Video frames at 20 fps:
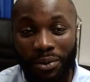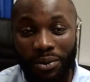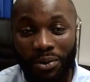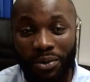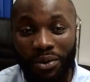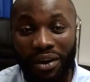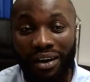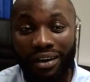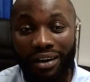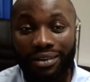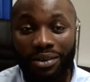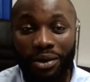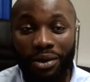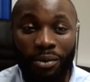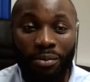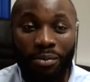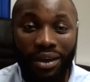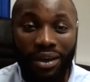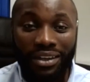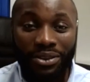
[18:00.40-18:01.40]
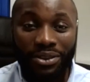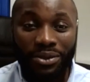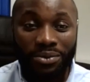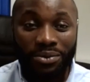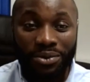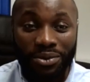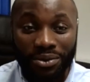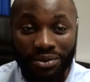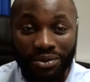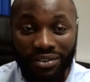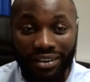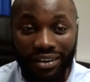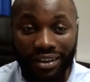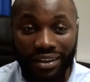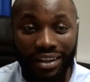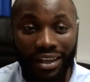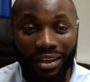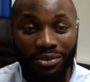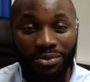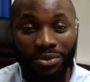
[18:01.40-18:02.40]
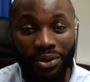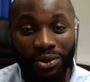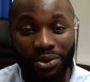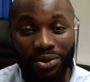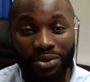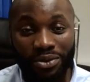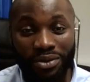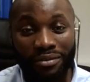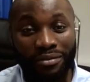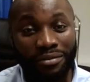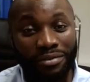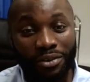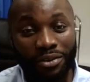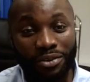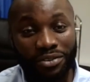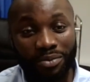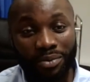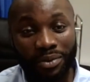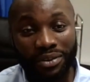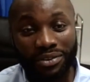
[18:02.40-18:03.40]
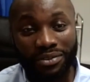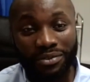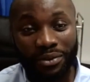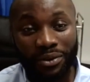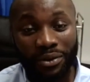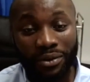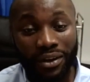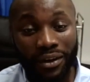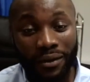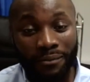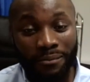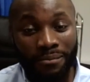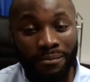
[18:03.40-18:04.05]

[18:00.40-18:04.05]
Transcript: who aren't obeying the rules. You know, that's what law enforcement's for.